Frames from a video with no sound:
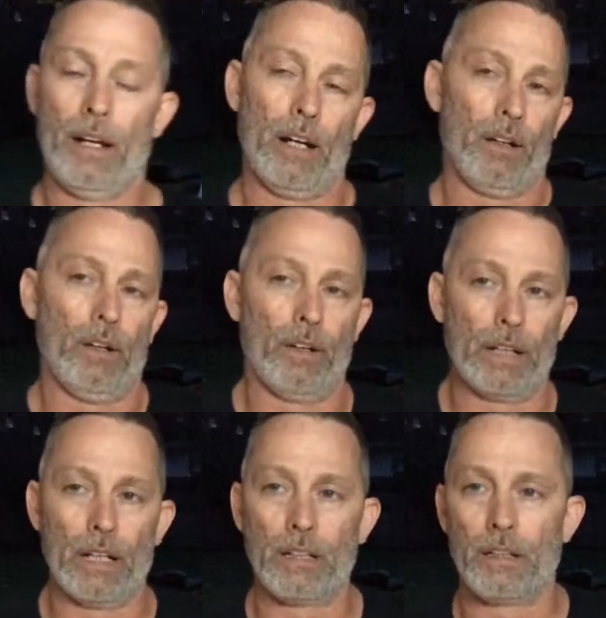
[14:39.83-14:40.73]
I don't know,
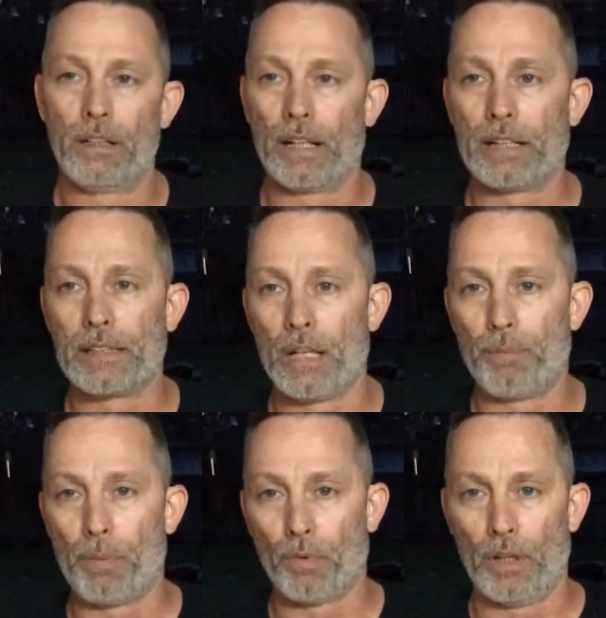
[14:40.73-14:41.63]
again, like I said,
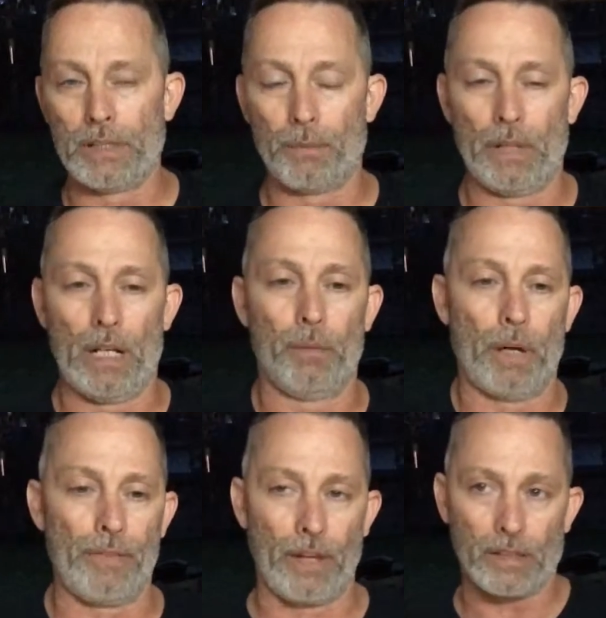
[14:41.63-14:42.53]
people are intimidated
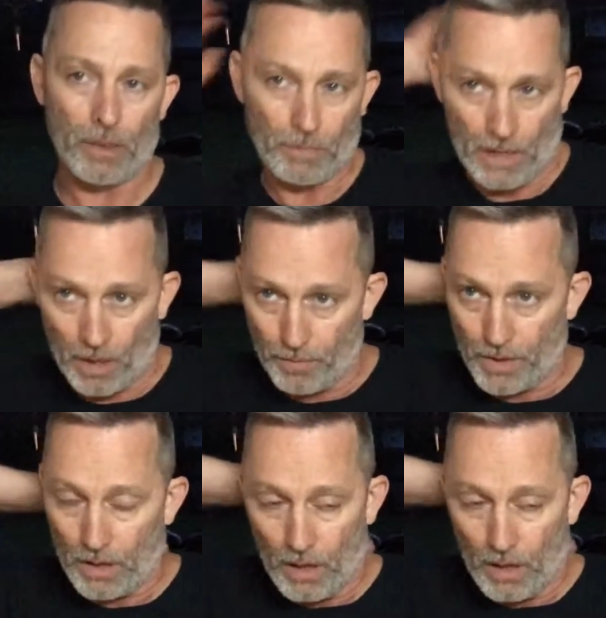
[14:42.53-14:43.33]
by things sometimes.